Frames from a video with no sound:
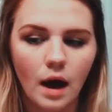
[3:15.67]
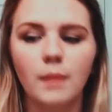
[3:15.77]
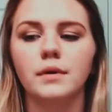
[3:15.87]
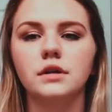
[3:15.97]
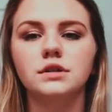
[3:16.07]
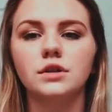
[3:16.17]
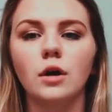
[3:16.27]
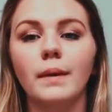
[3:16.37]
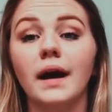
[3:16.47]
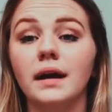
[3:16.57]
I'm gonna
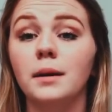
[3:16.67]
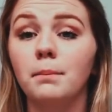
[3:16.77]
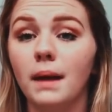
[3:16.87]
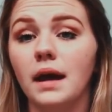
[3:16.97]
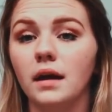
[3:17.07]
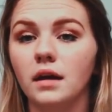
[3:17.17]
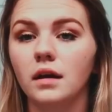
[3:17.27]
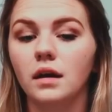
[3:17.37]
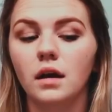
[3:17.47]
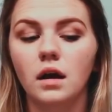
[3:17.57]
start back in May.
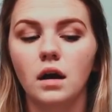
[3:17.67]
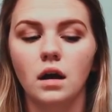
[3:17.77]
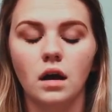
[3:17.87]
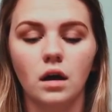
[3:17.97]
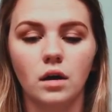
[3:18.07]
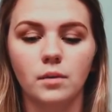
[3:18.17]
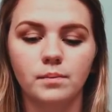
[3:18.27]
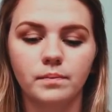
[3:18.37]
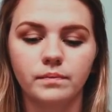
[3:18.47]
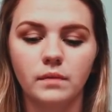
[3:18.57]

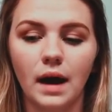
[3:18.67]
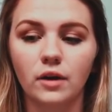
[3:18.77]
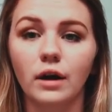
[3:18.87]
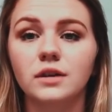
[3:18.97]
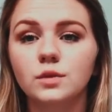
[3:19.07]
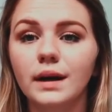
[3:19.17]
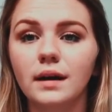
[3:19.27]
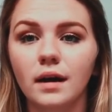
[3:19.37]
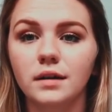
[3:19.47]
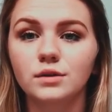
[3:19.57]
I graduated
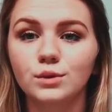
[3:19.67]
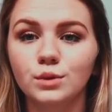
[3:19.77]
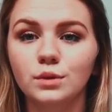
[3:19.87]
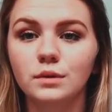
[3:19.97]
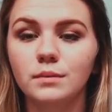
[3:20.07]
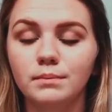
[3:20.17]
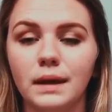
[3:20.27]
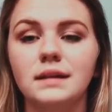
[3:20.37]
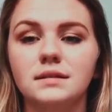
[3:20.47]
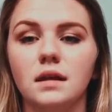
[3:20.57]
high school
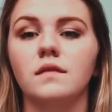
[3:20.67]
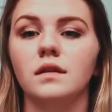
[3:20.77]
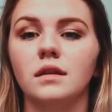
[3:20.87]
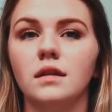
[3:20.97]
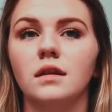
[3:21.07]
May 7th,